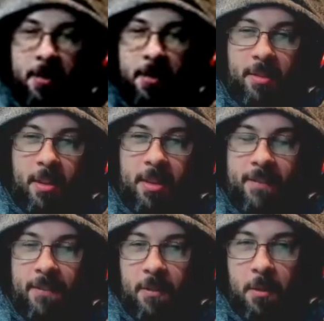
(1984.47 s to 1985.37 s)
so
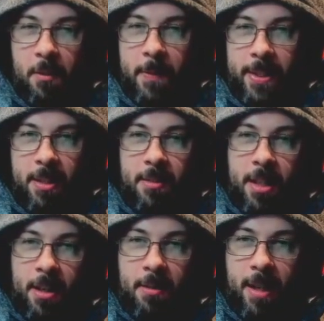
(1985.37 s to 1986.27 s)
therefore we don't
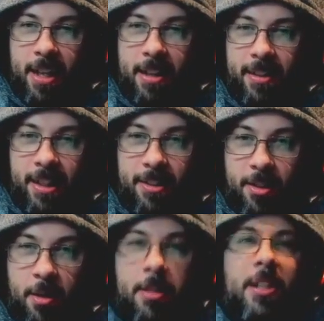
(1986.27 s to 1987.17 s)
know anything.
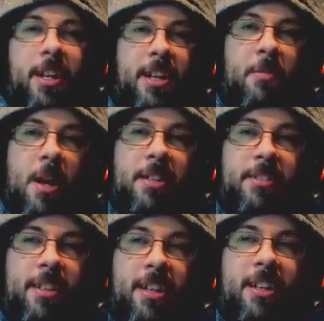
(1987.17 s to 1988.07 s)
So you're none the
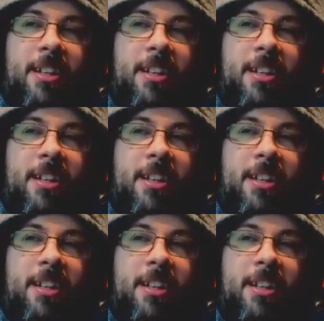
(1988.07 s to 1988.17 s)
wiser.